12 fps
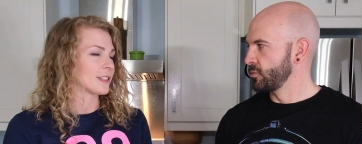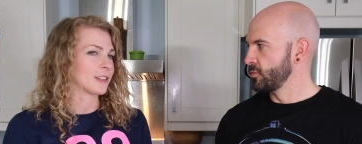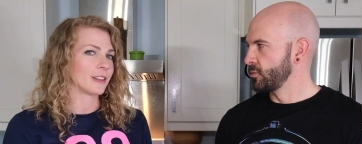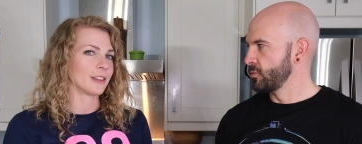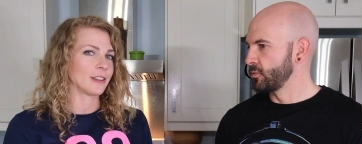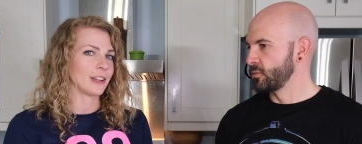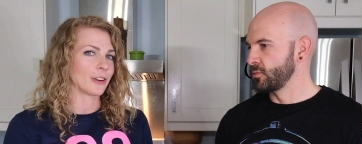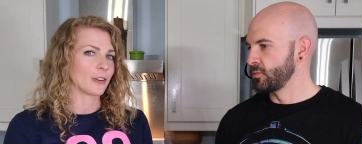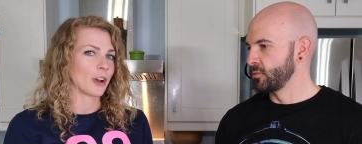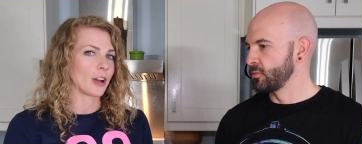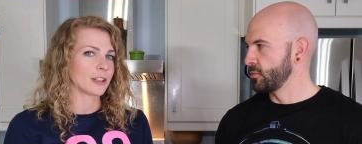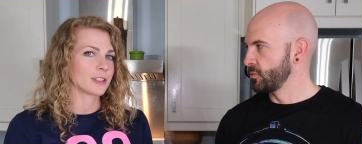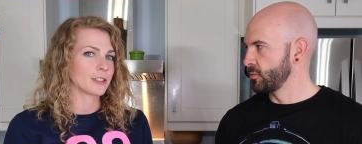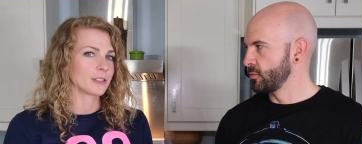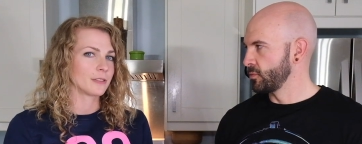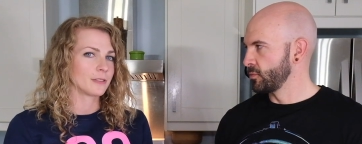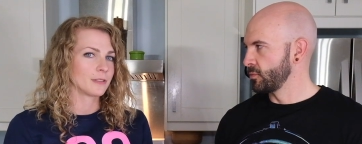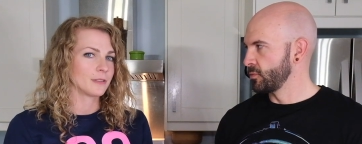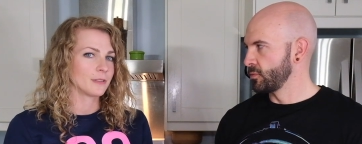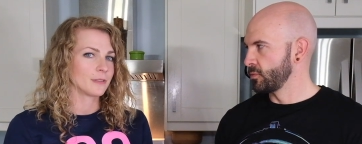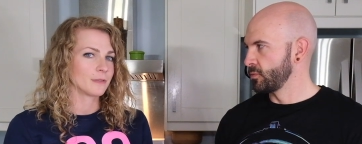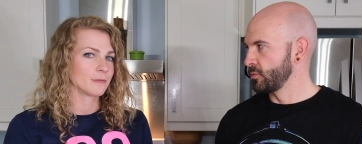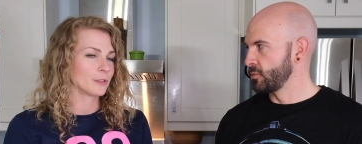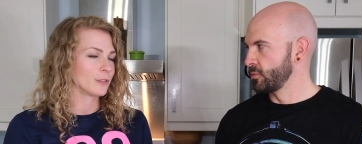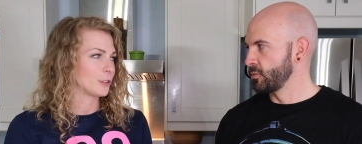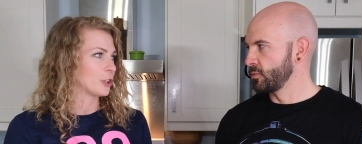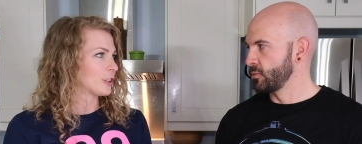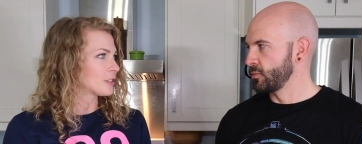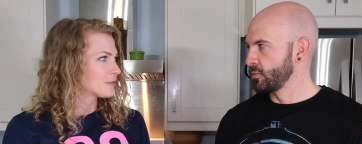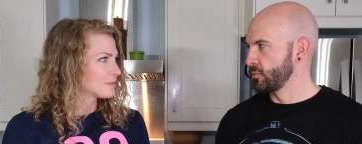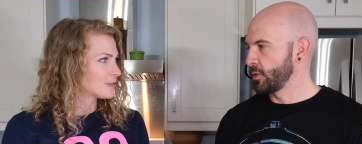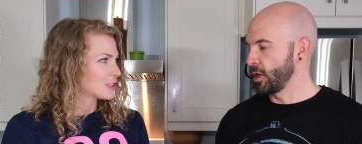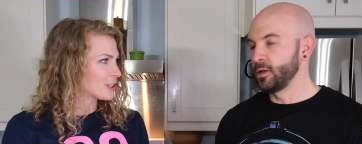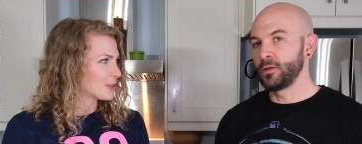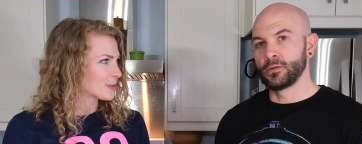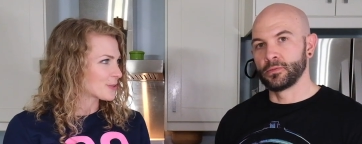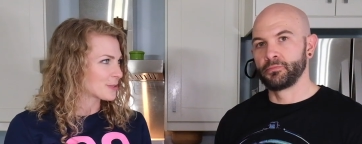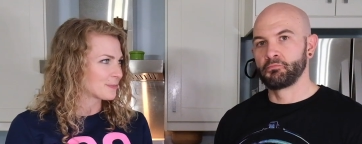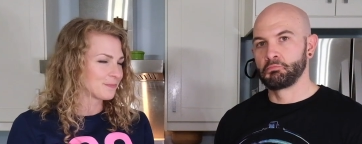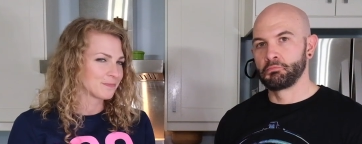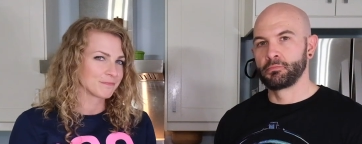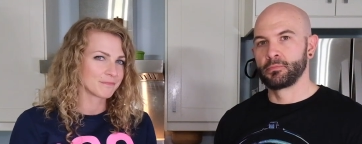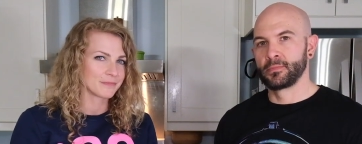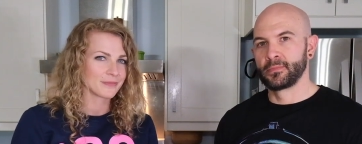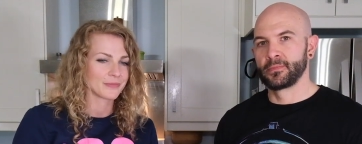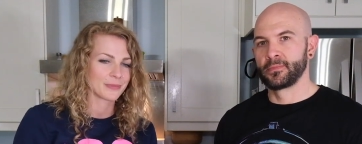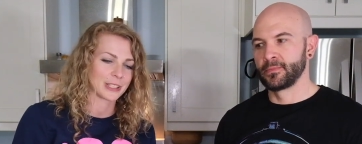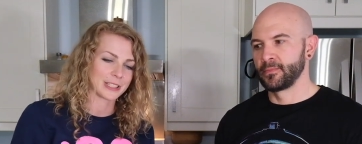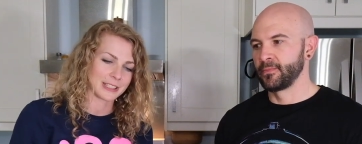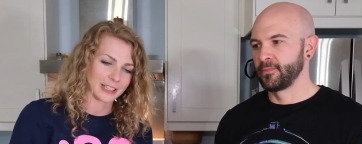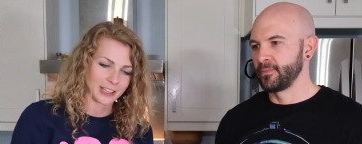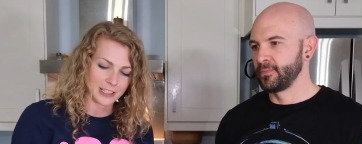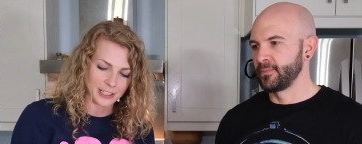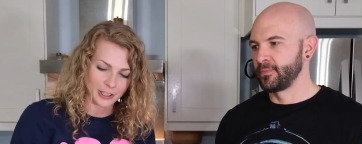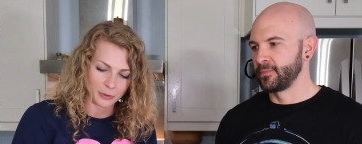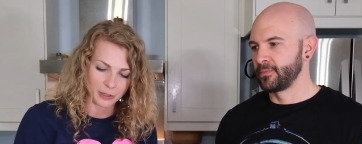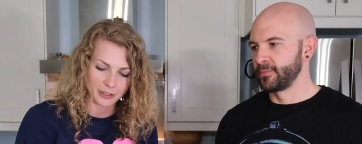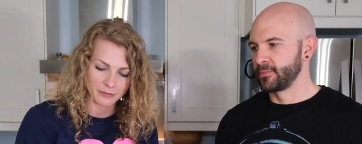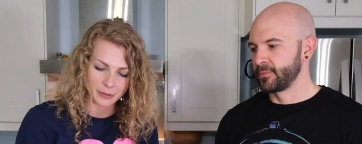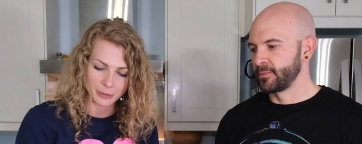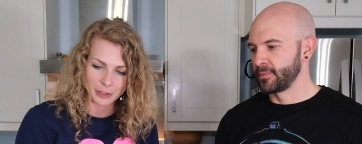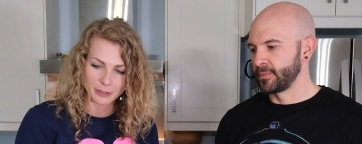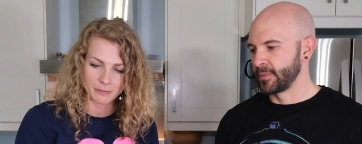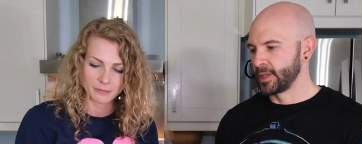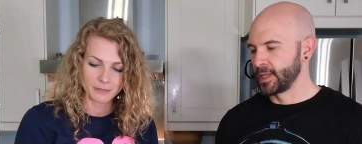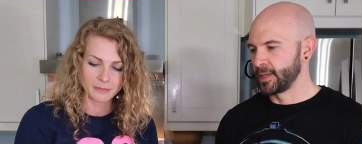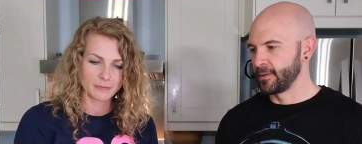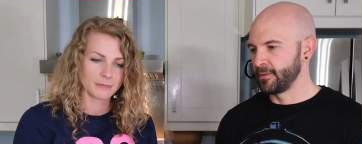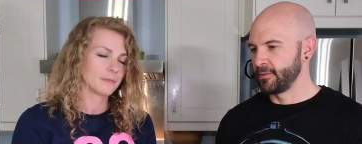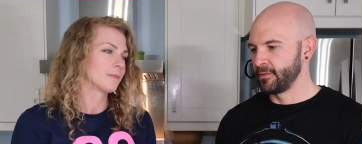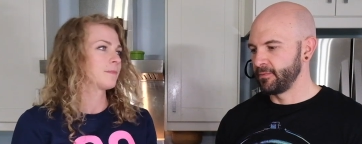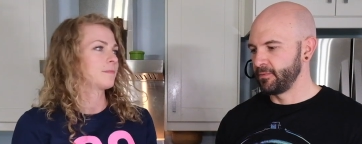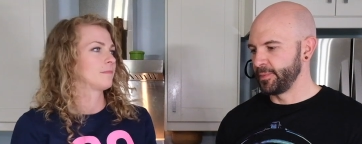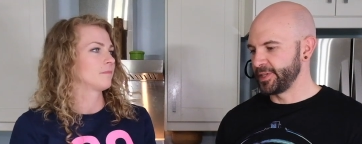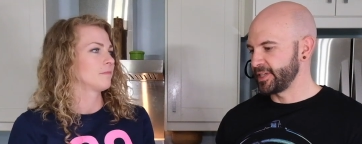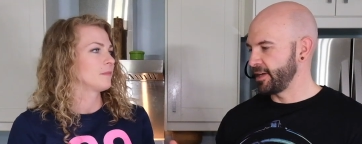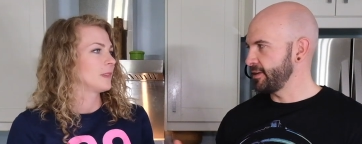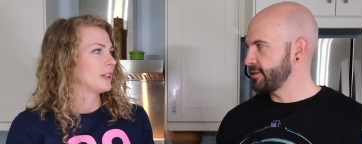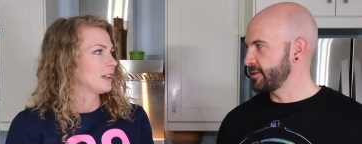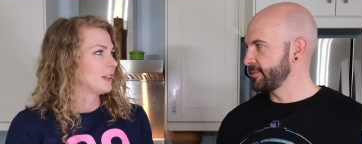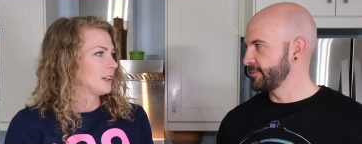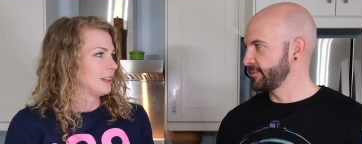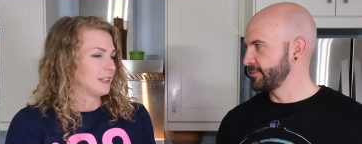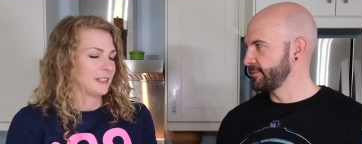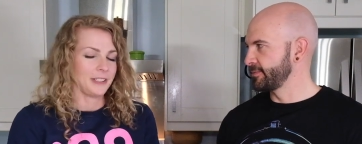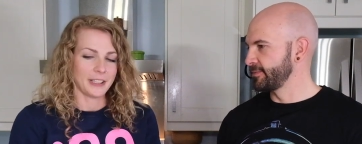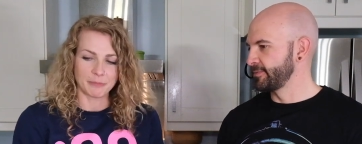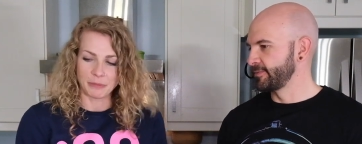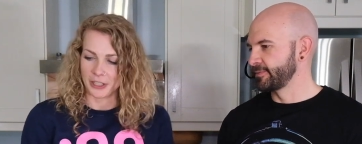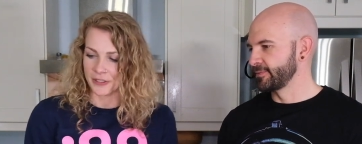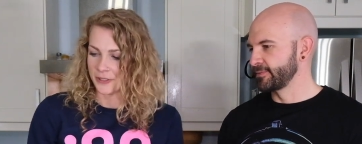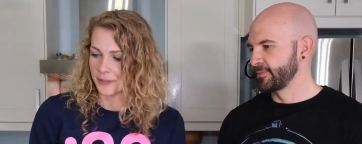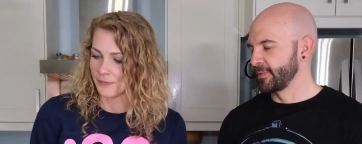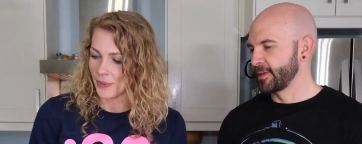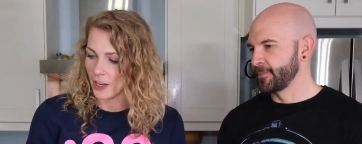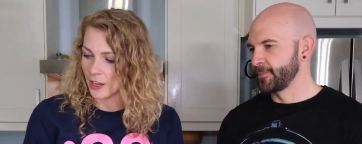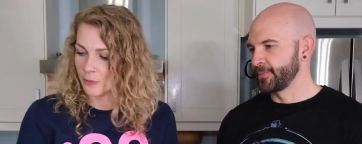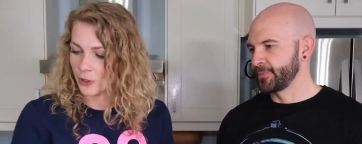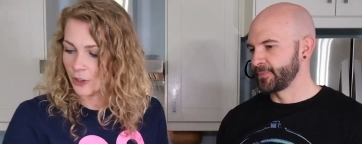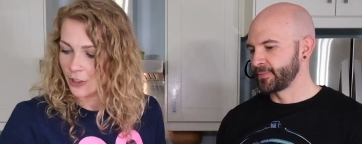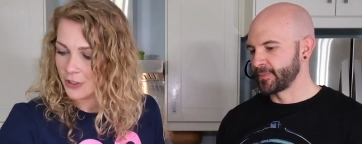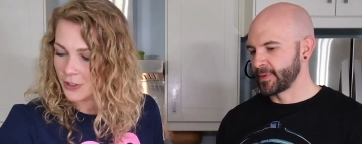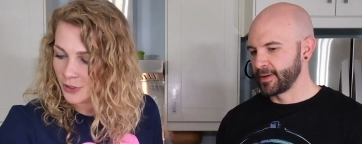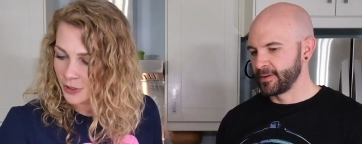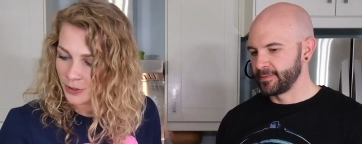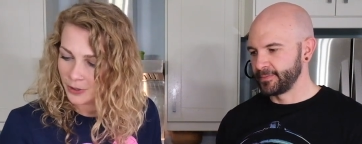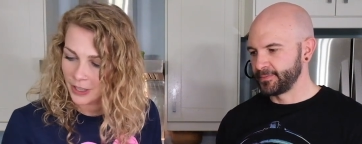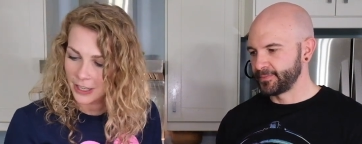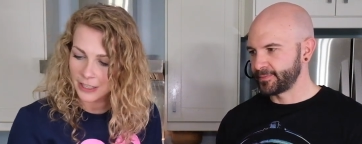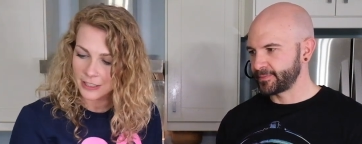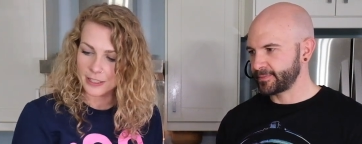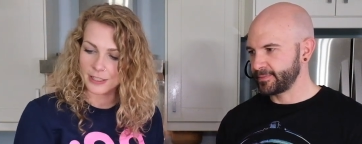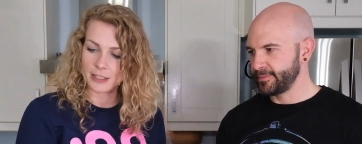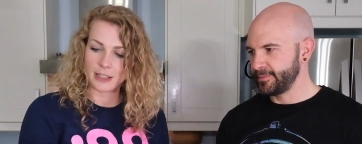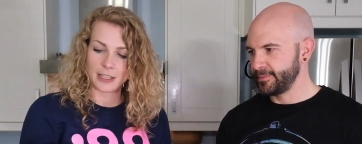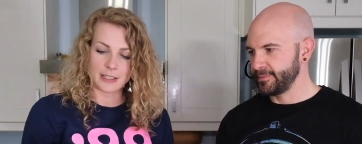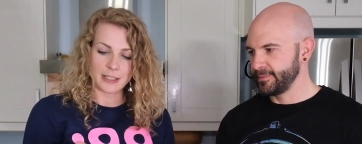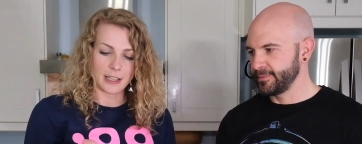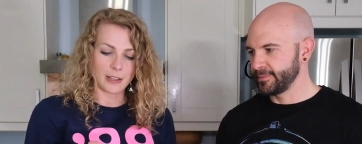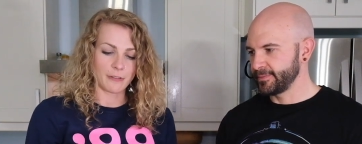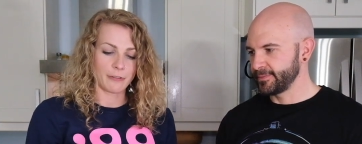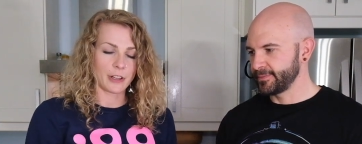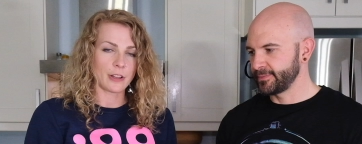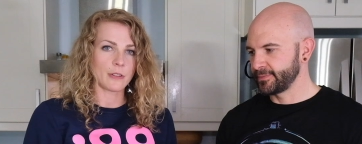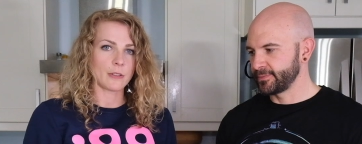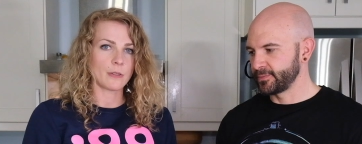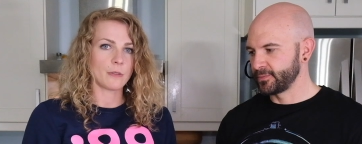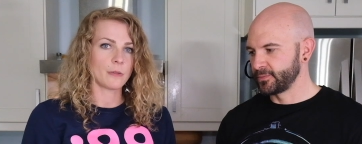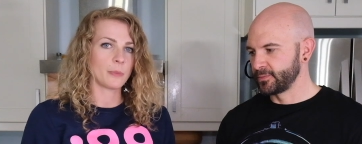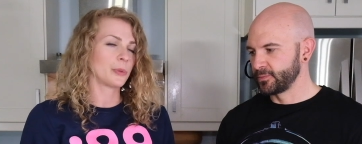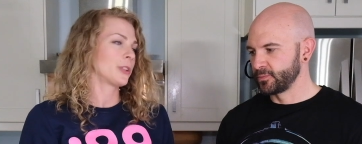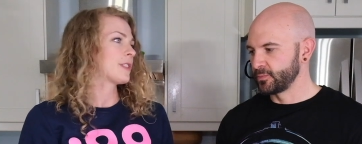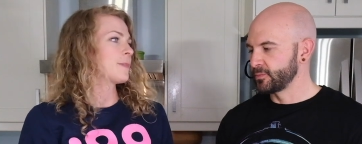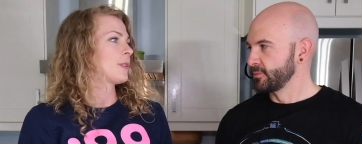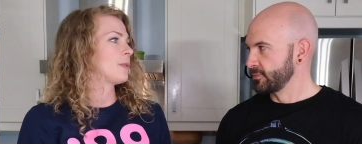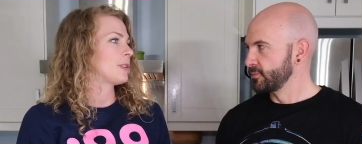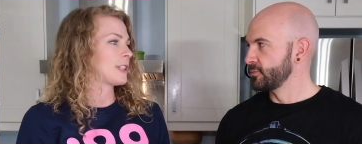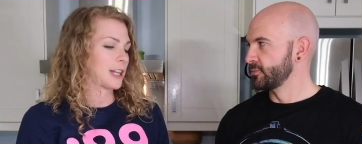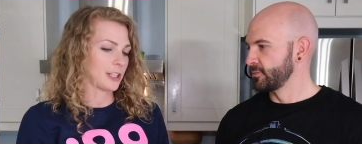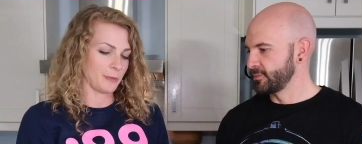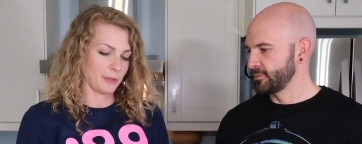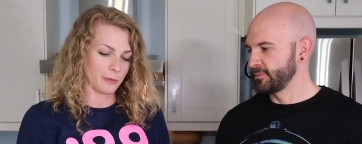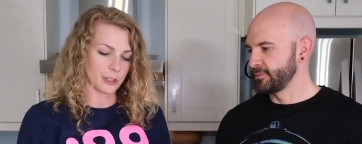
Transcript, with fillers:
Speaker 1: that they are not good to oh. use because they kind of take away from the
Speaker 2: from the sales.
Speaker 1: Yeah, I guess so. Um, you can also get things like the Fellow Prismo attachment,